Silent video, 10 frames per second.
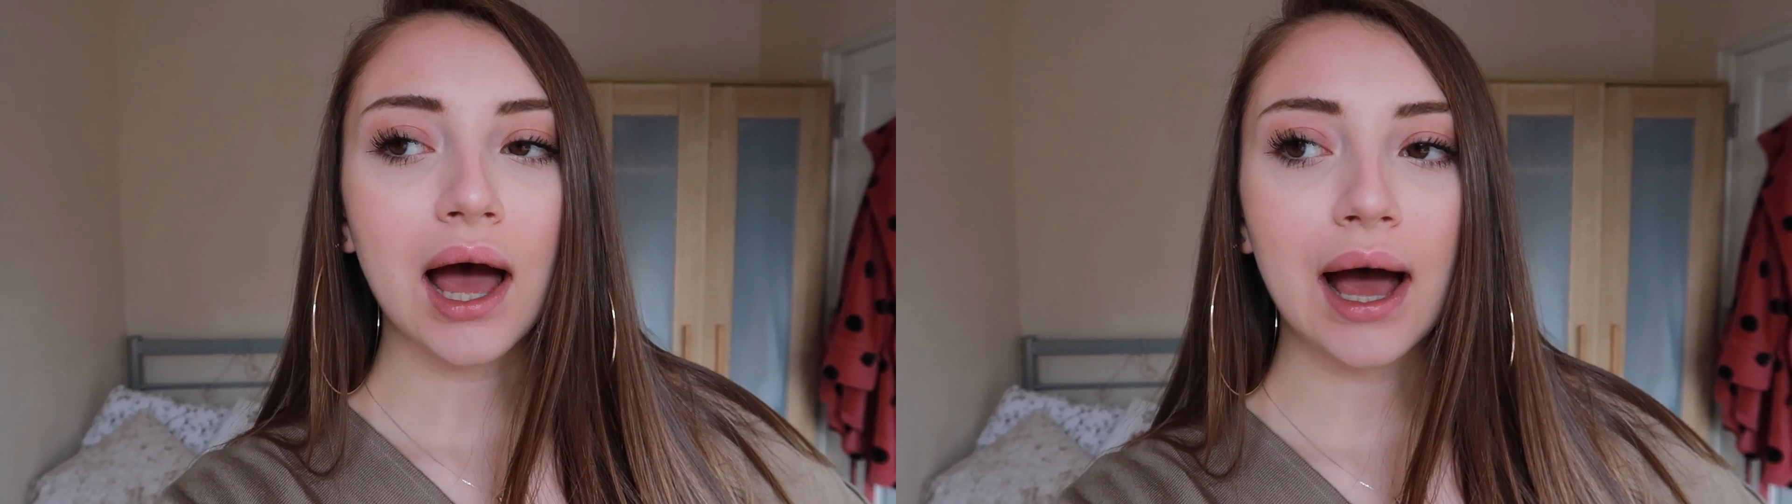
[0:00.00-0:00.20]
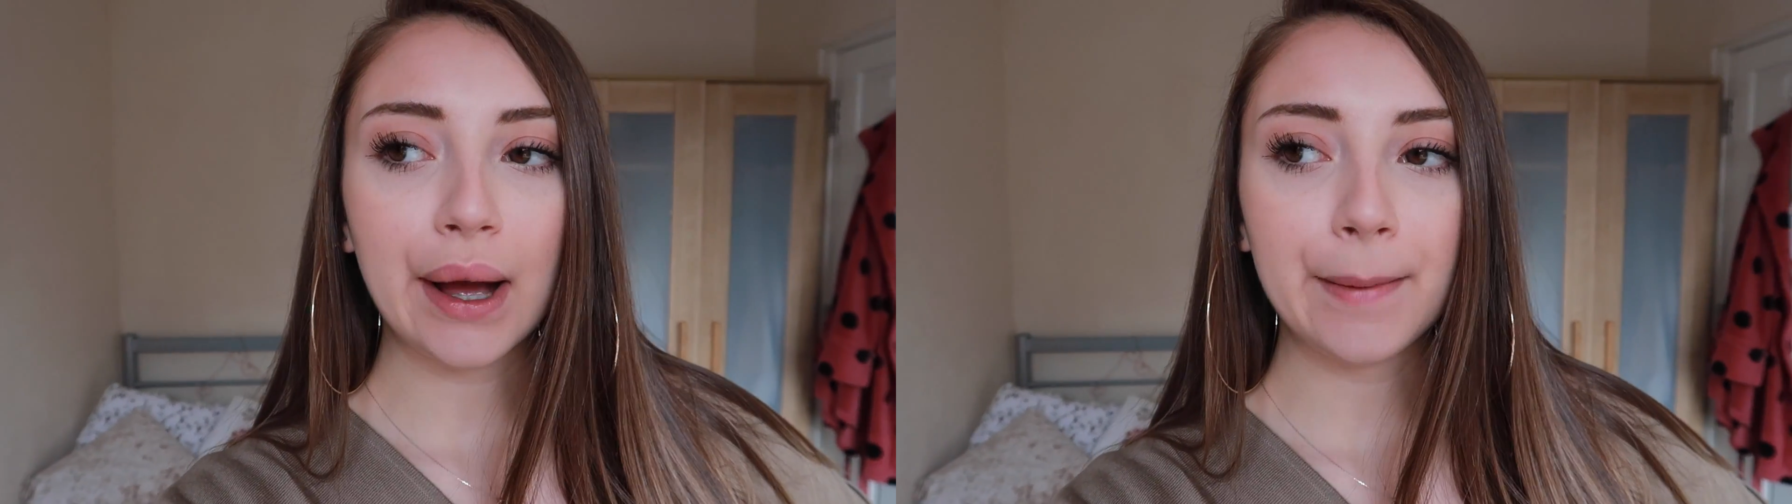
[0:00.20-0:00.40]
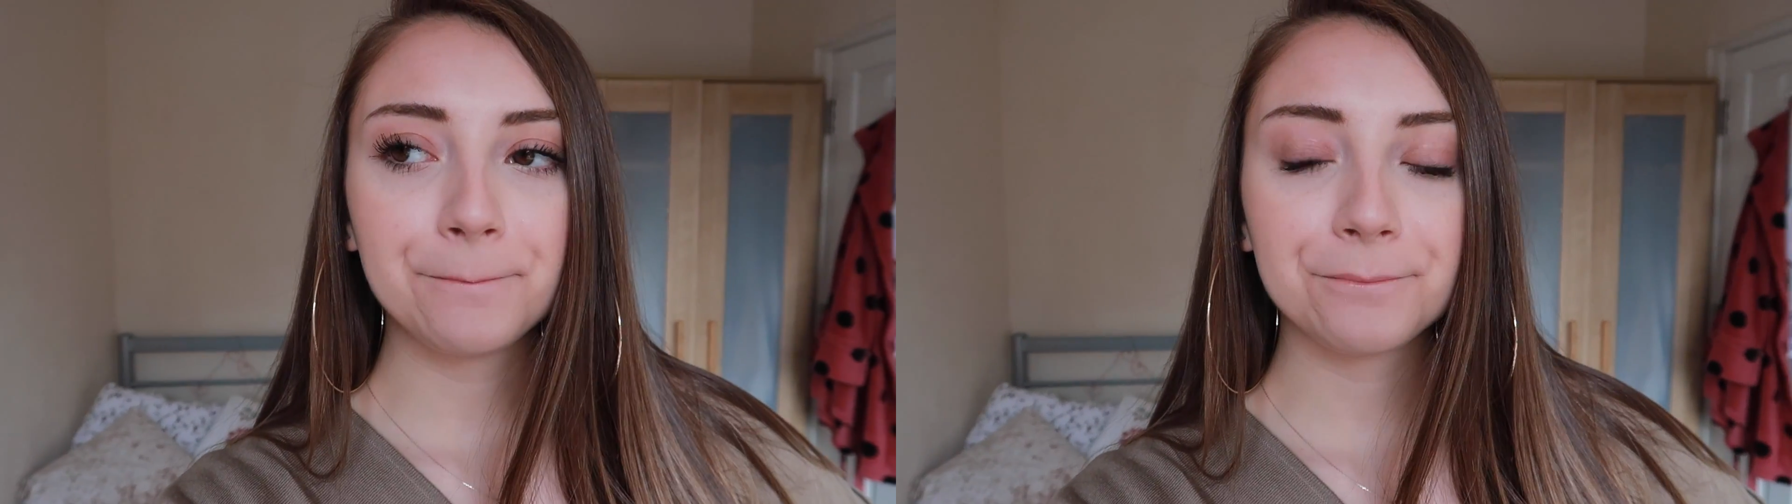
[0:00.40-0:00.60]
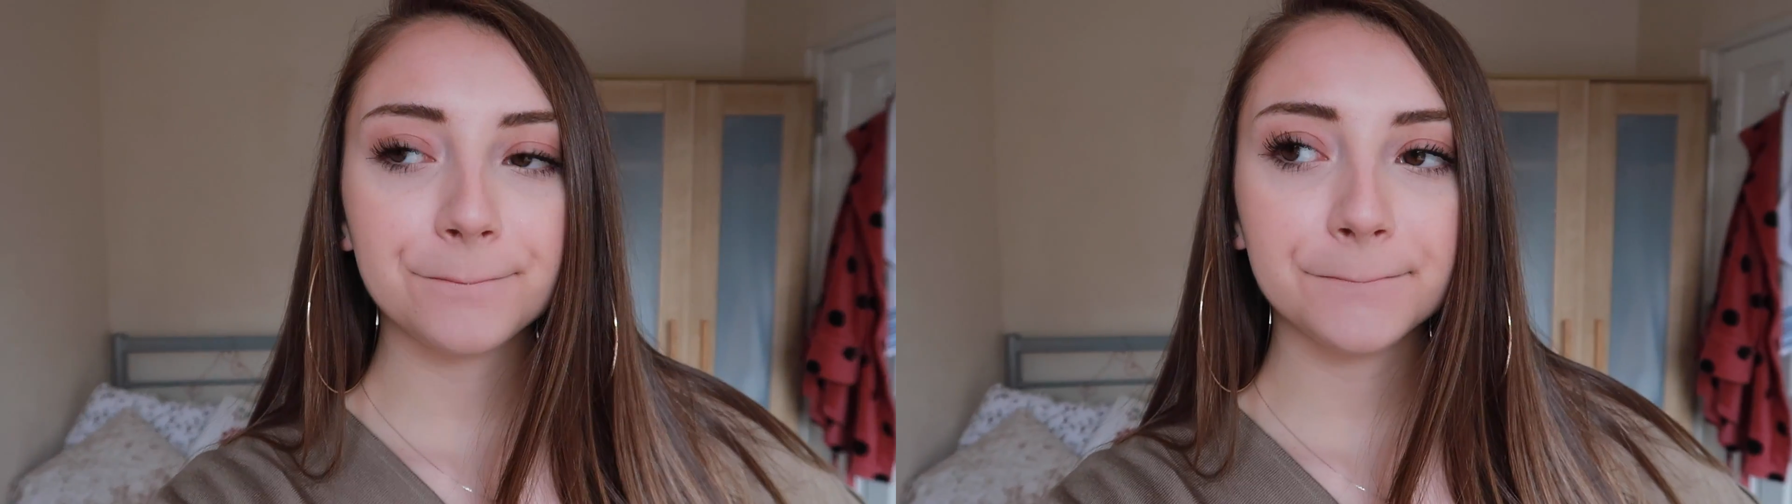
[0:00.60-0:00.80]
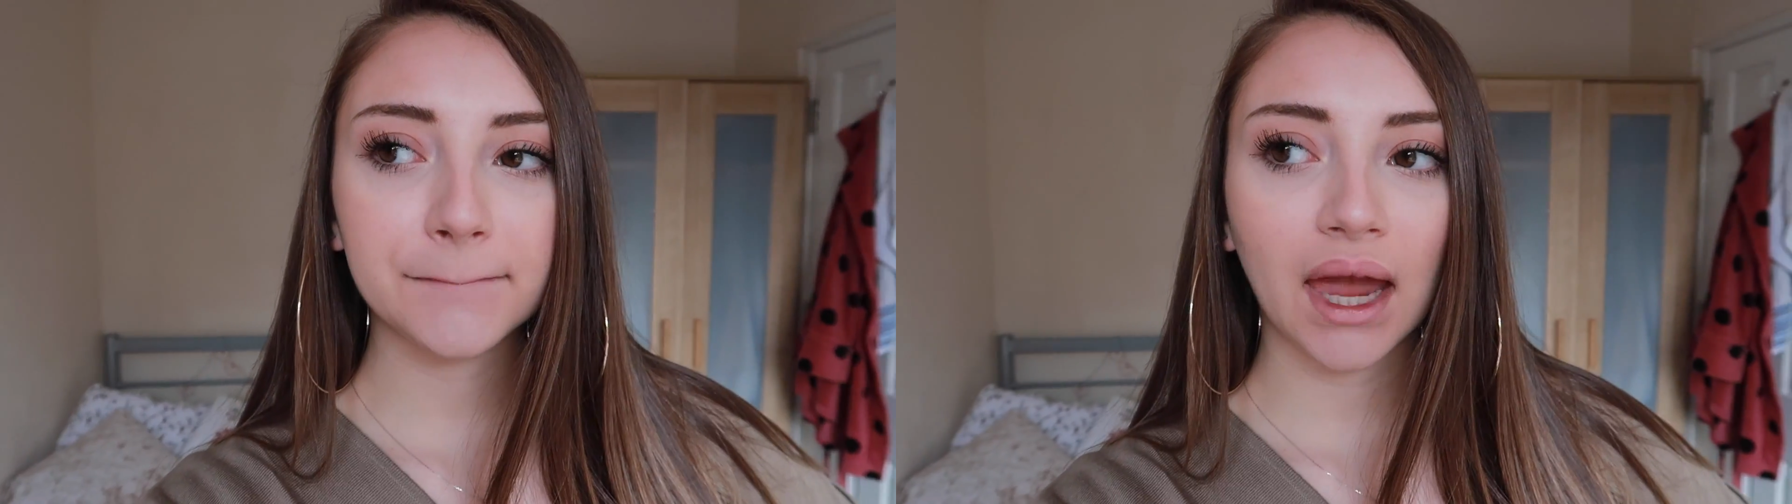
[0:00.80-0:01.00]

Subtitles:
And